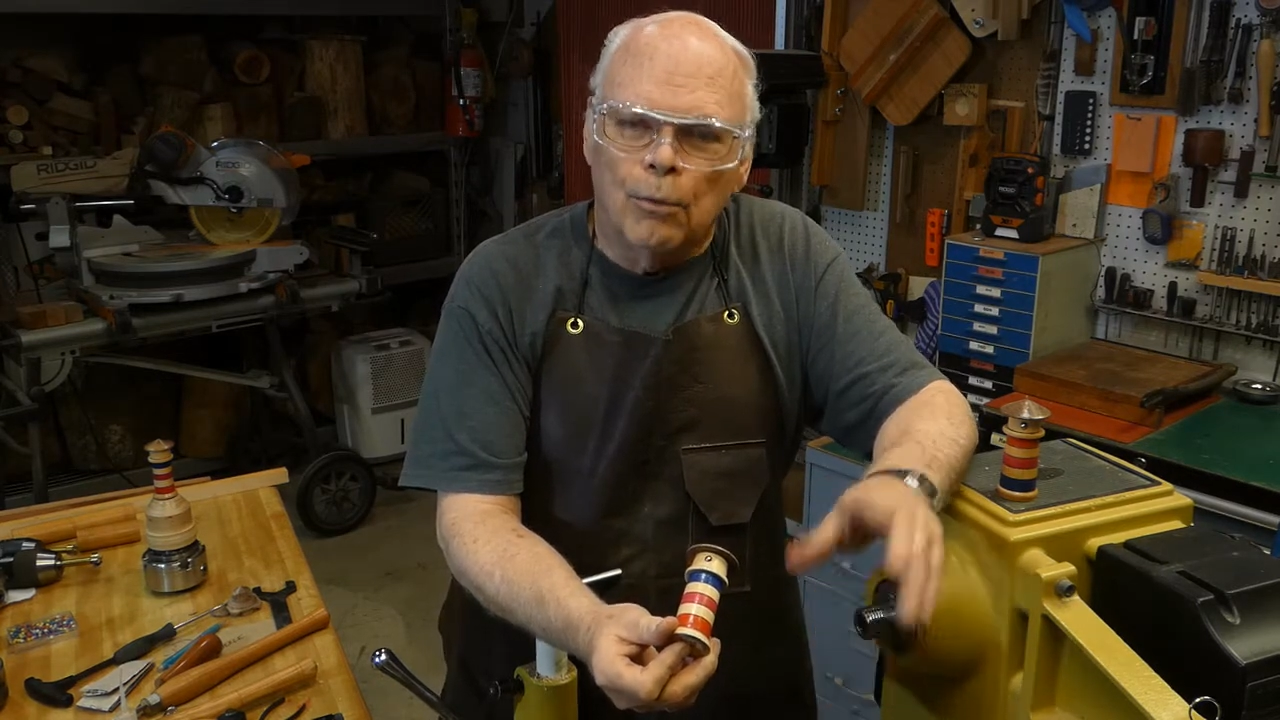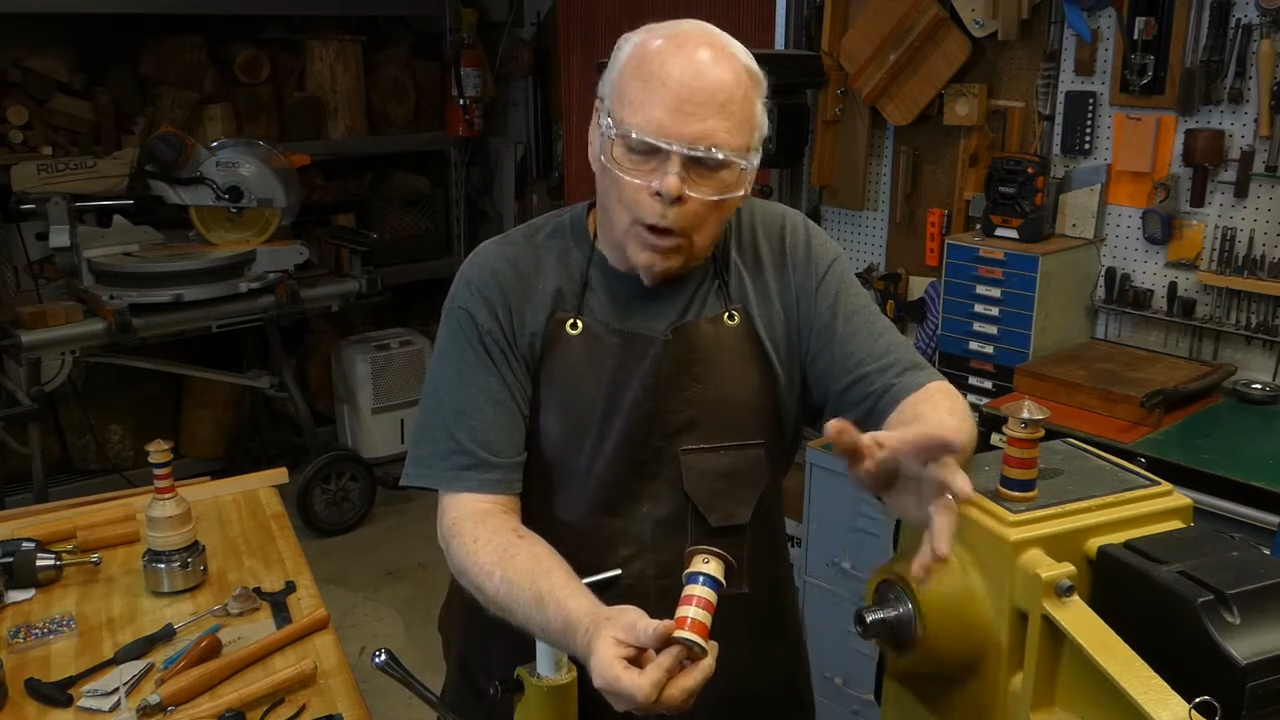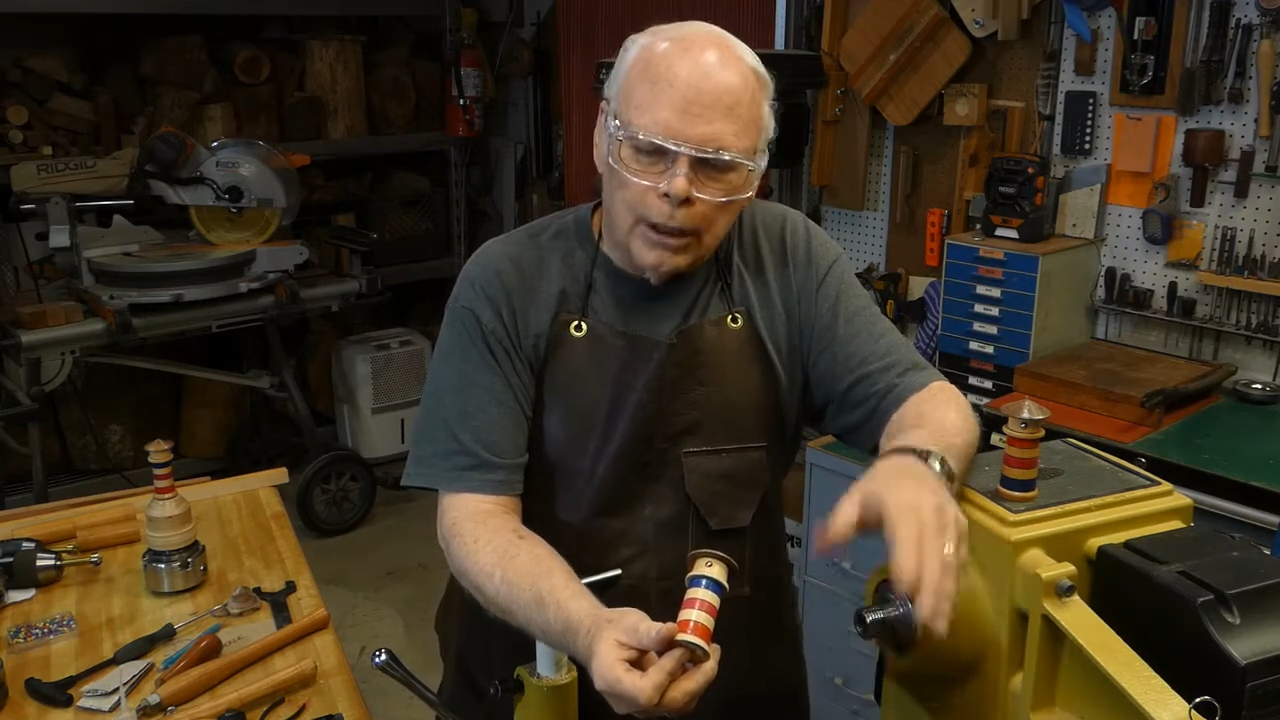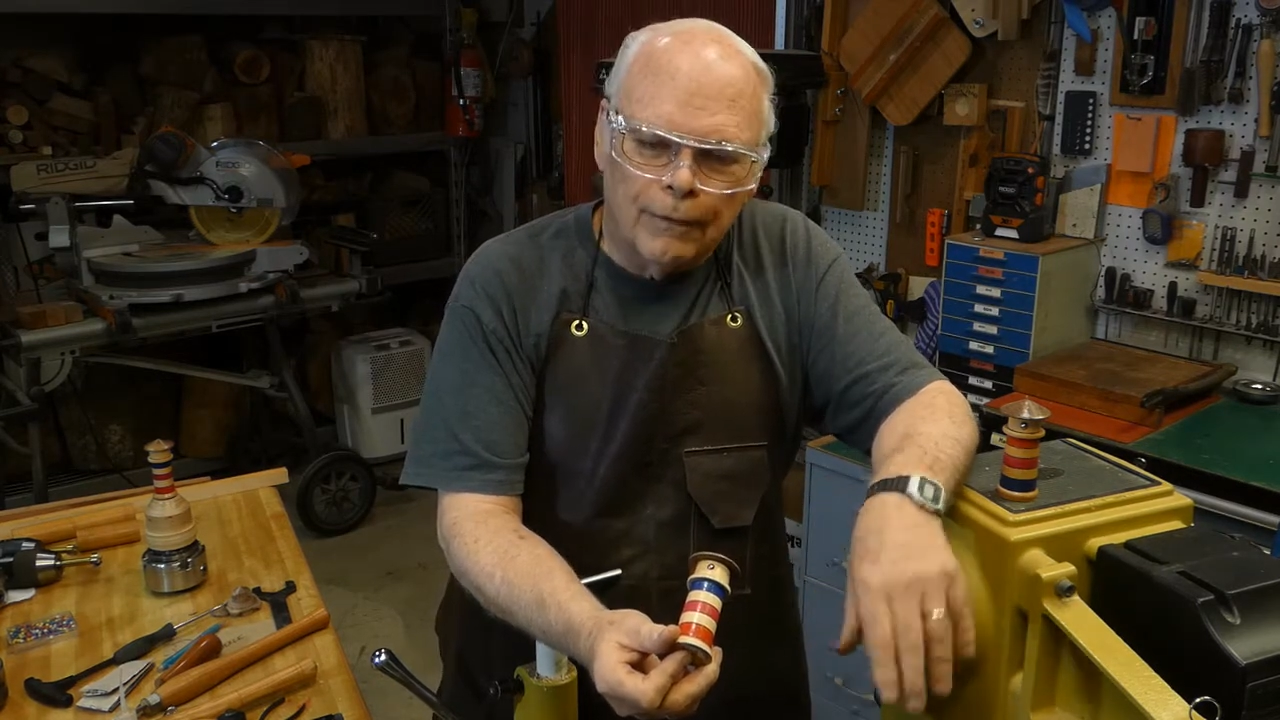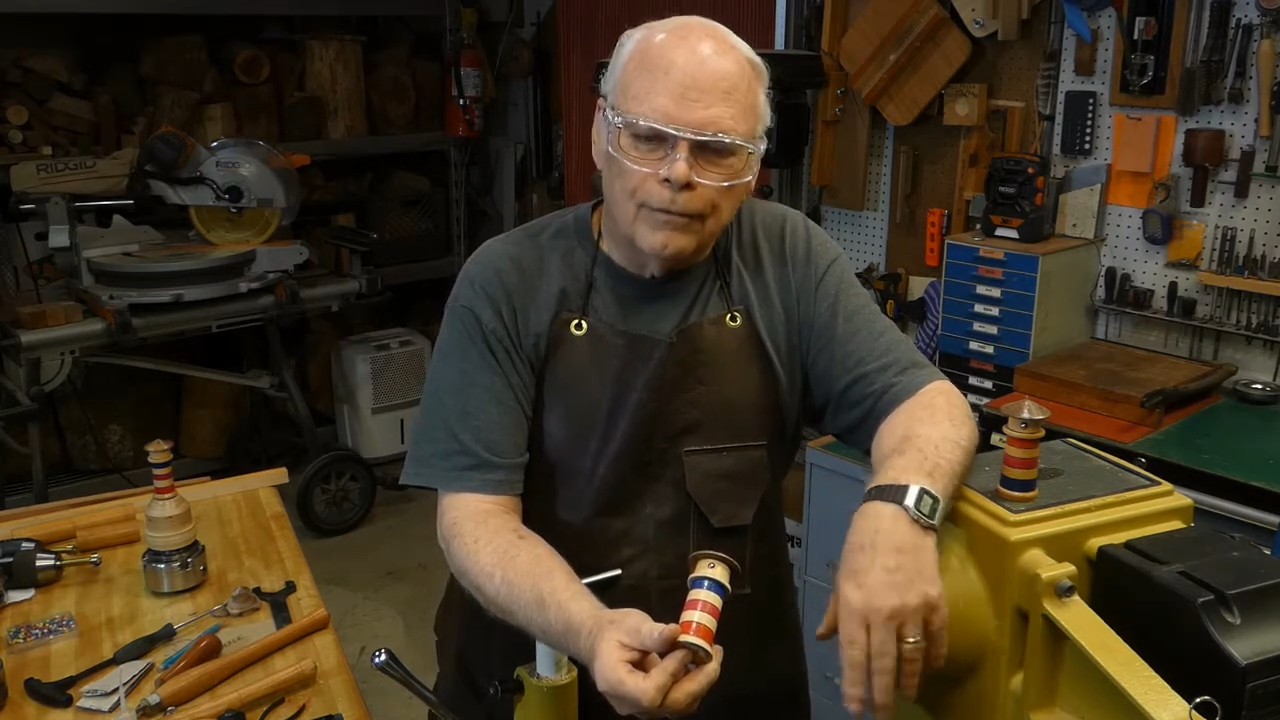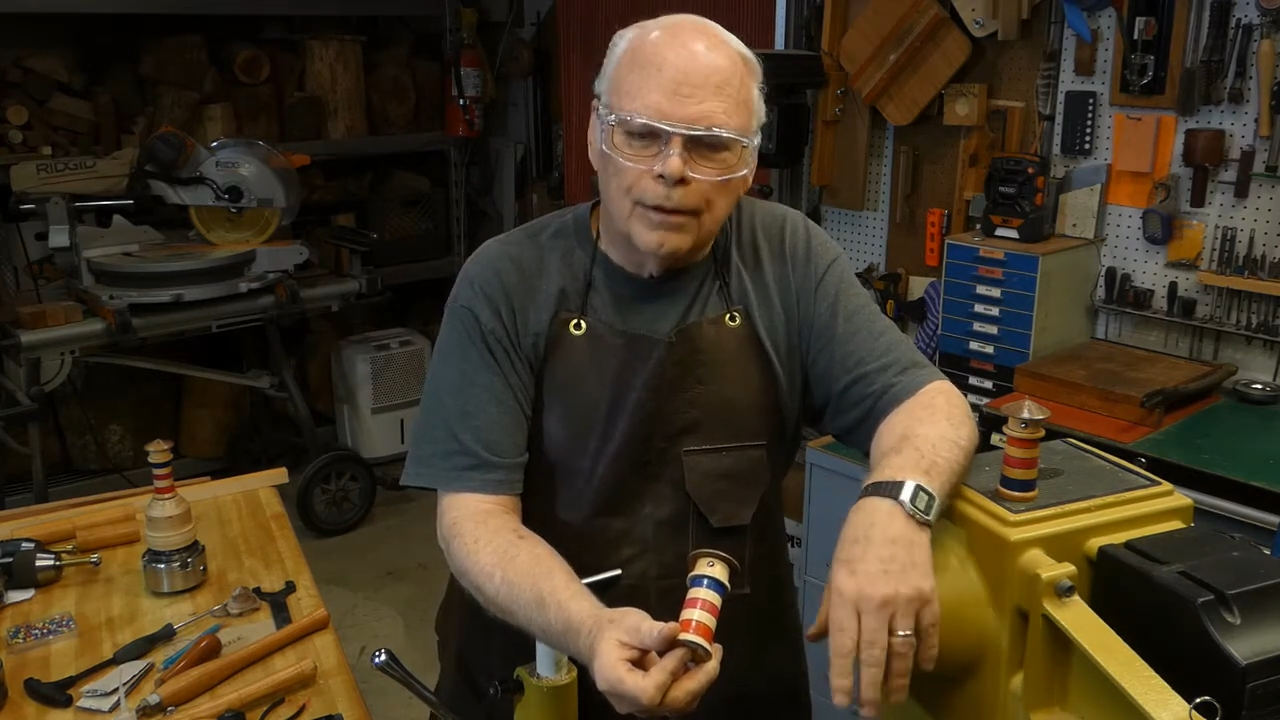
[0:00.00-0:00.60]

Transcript: won't have